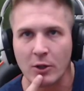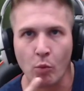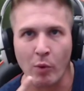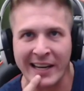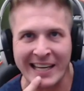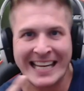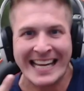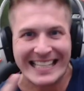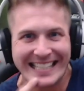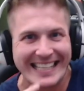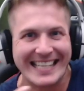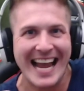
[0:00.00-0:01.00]
We need
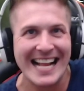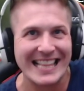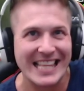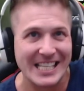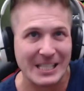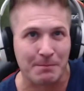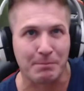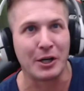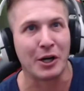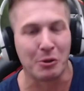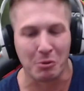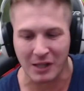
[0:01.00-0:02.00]
to get this
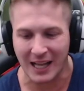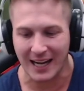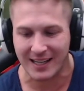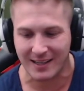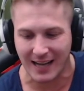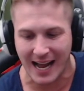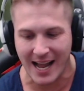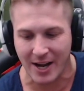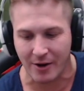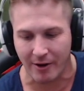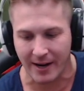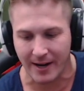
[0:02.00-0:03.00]
boo, Luck. I
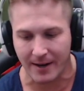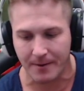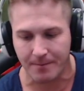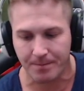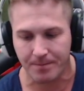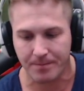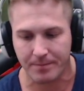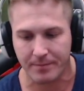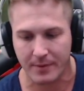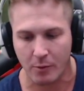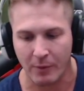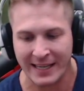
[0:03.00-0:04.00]
agree.
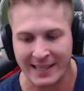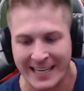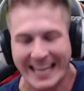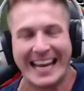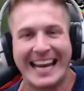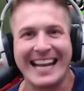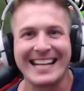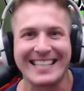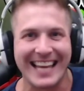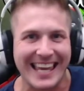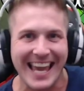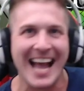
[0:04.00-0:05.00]
We need
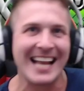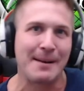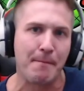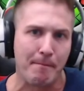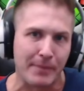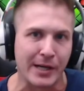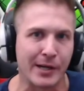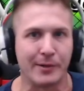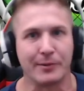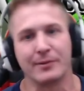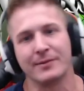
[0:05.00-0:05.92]
to get boo.